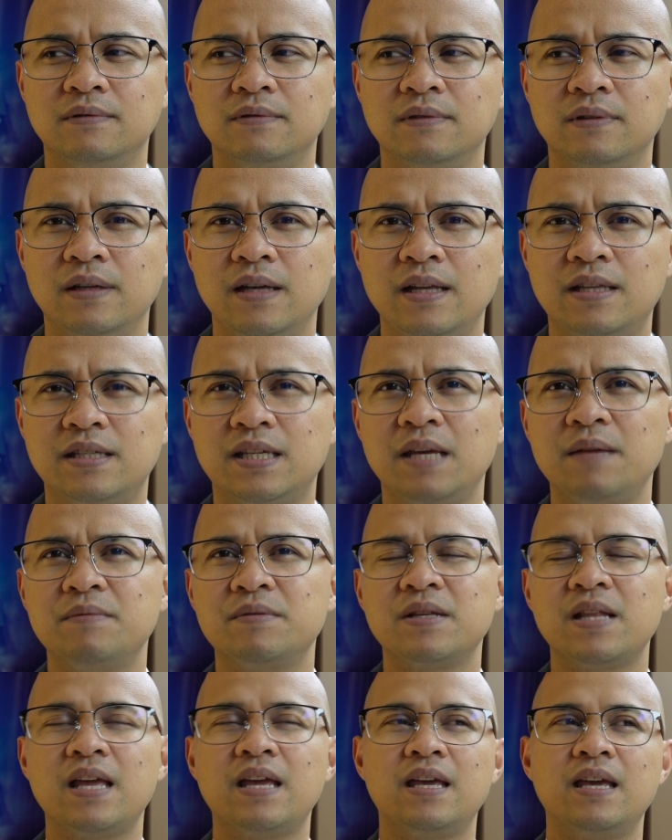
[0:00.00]
It seems
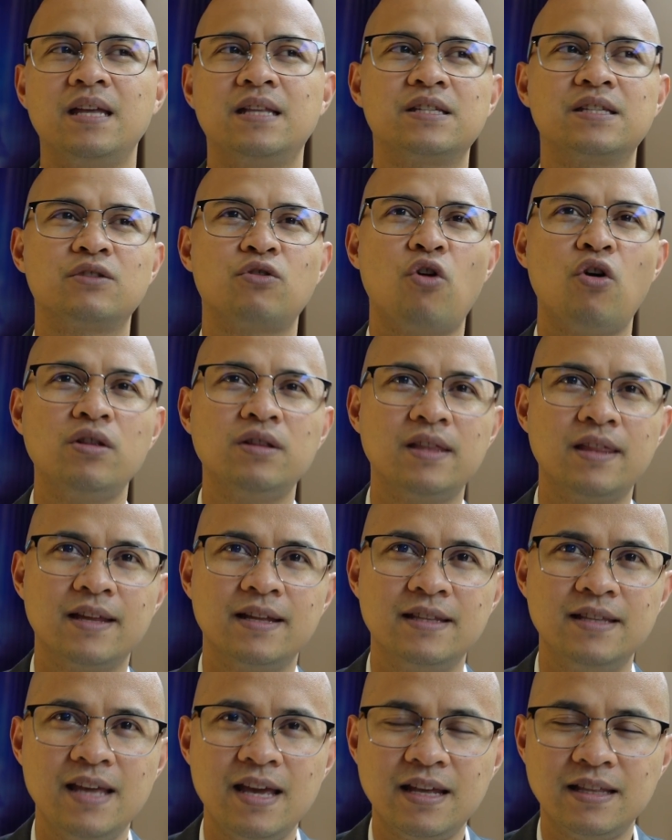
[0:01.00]
like it's
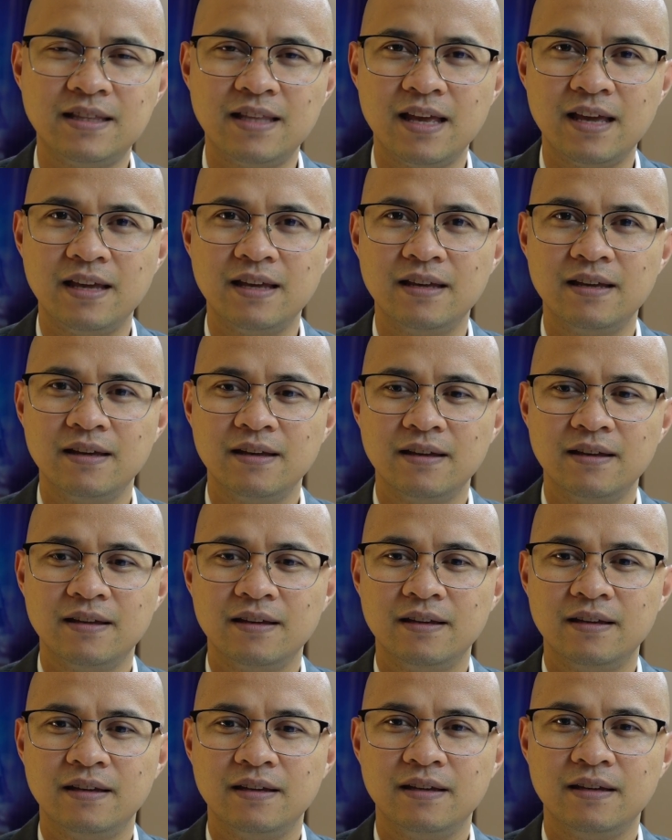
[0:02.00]
contradicting
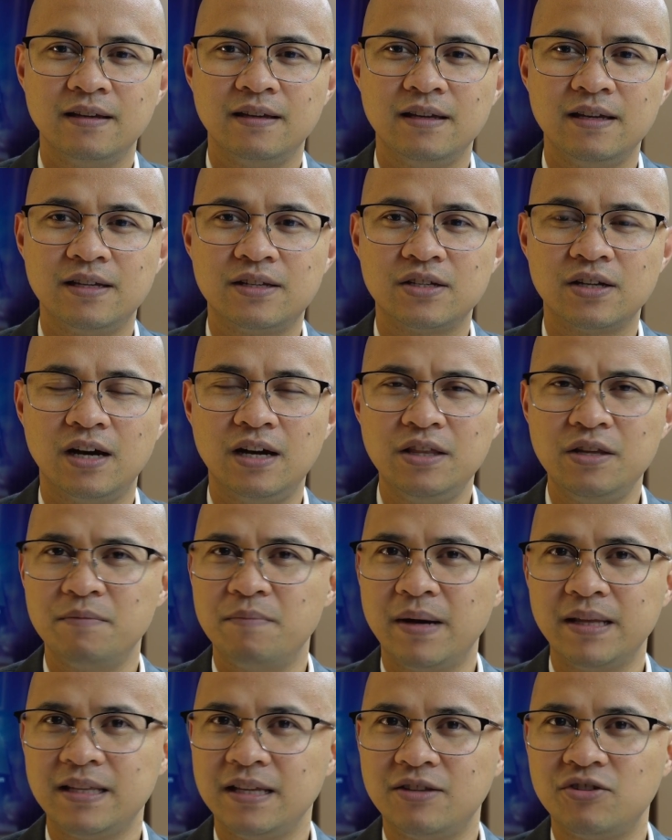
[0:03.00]
each other,
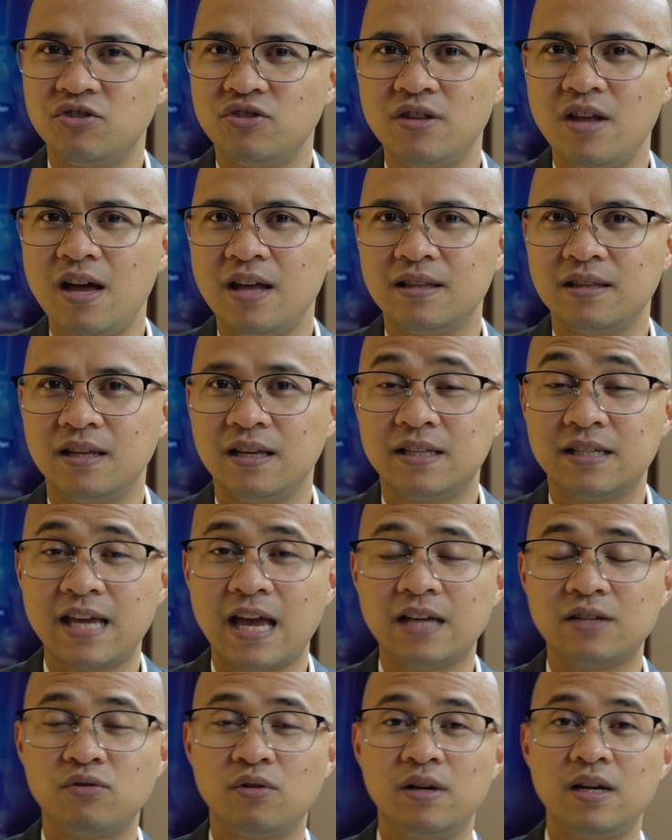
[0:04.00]
but it's not. It's
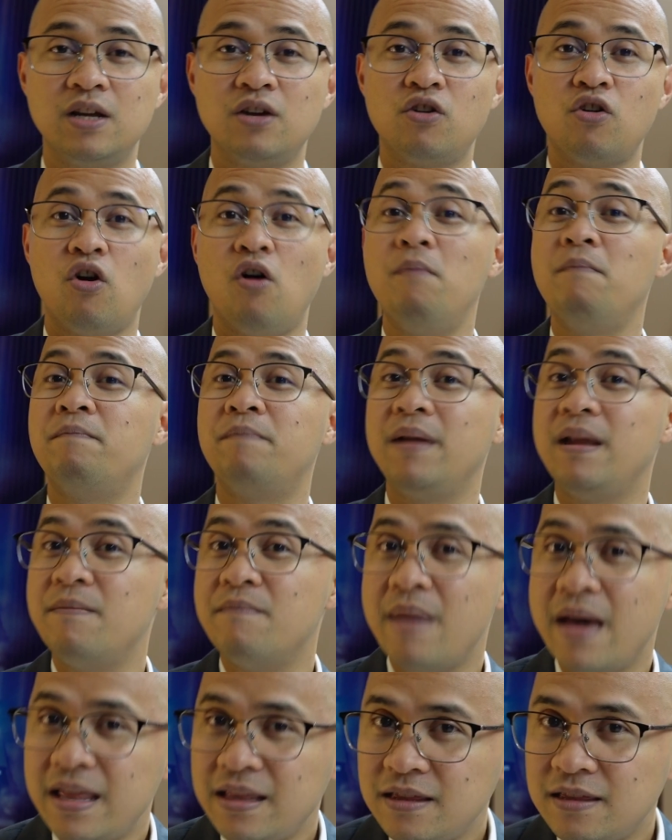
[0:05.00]
actually
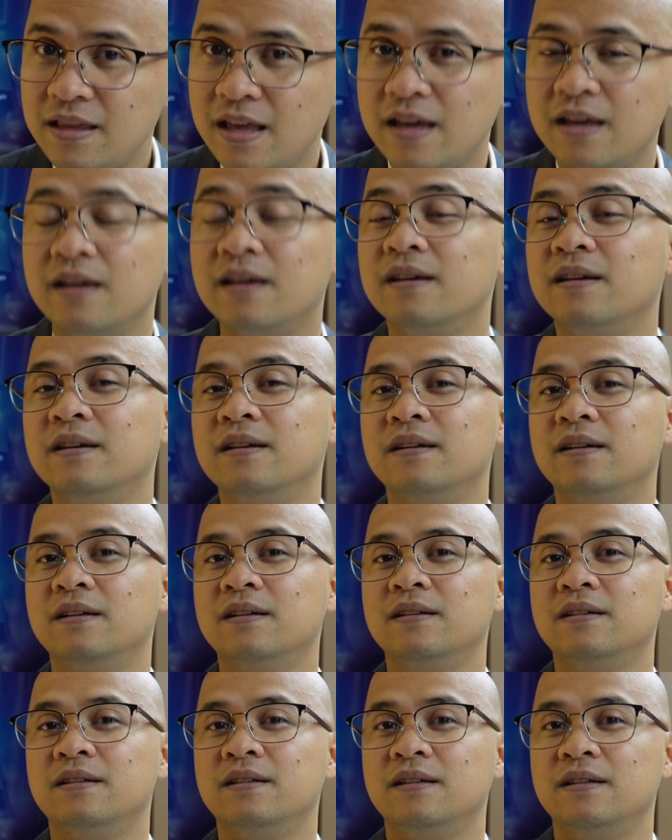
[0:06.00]
complementing,
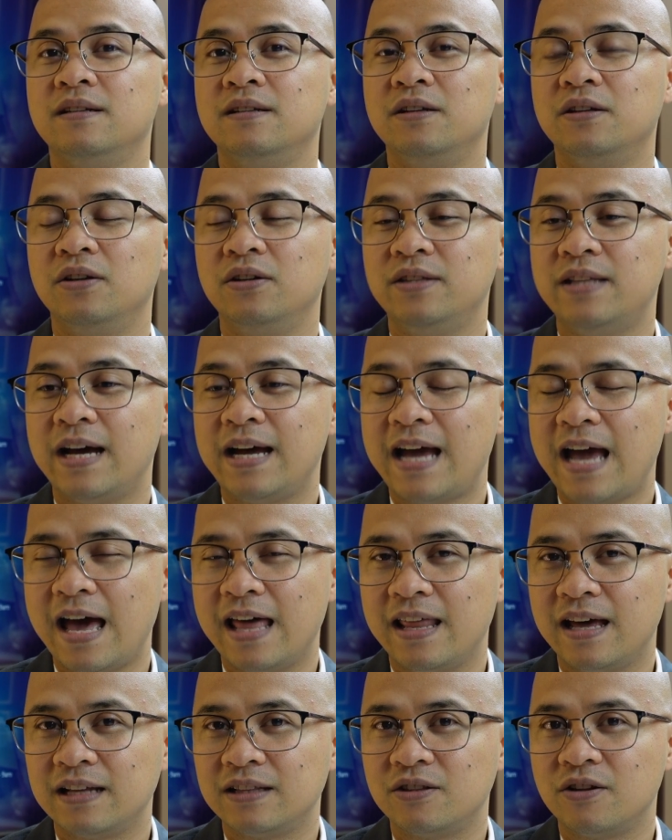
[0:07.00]
you know, the
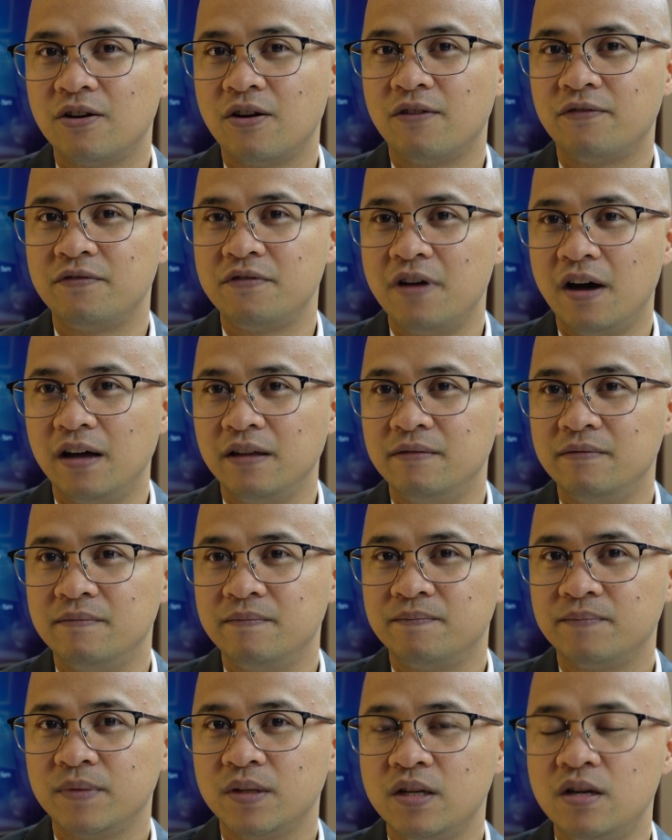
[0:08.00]
character of God.
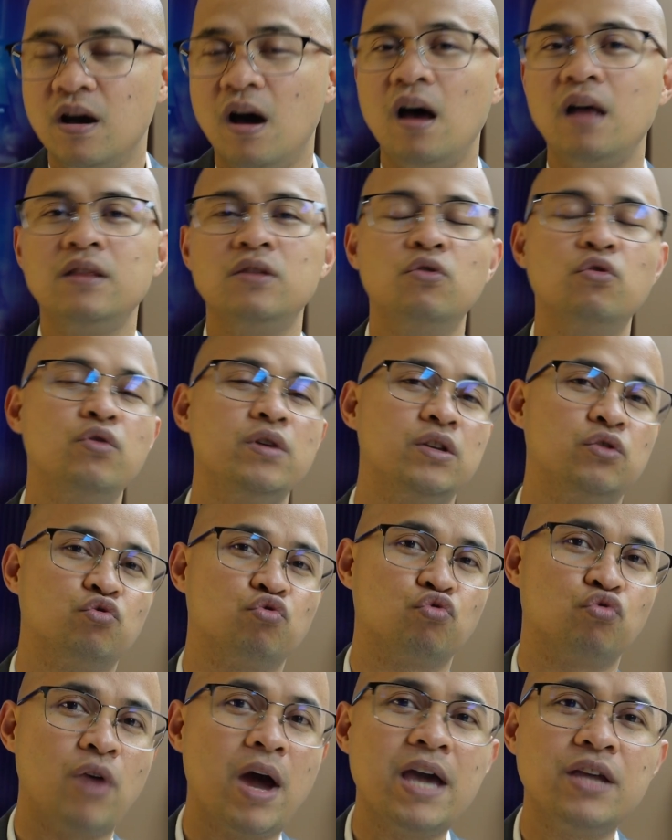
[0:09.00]
God, who is
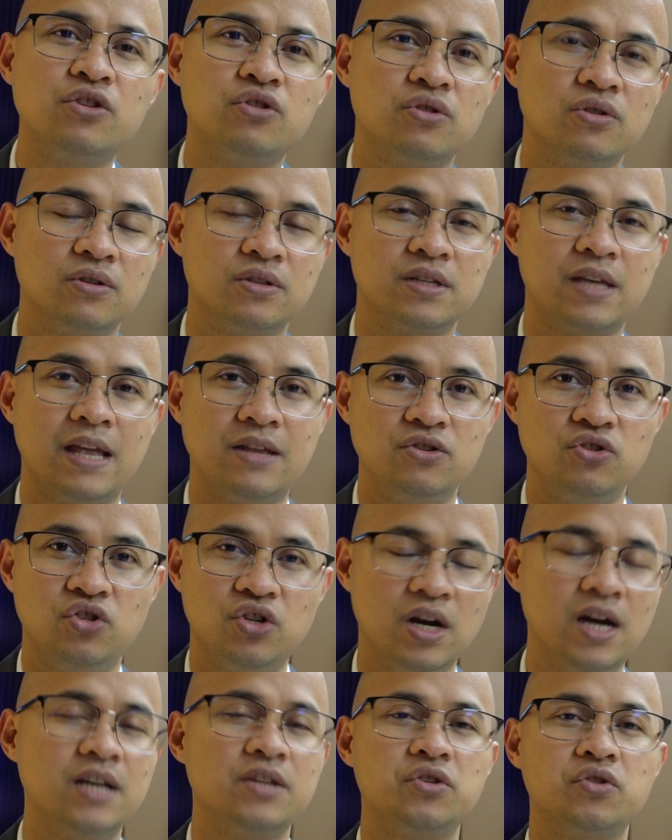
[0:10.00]
righteous and
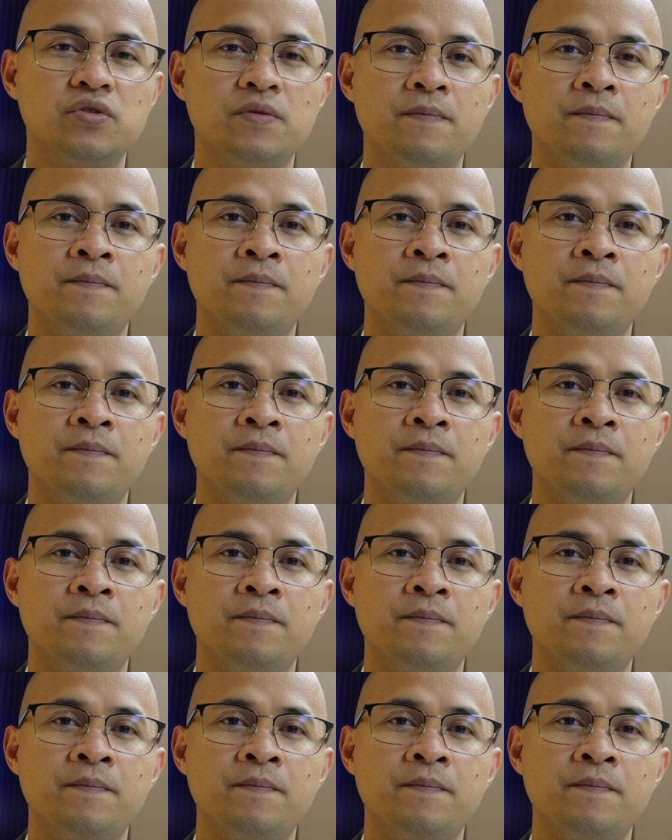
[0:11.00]
just,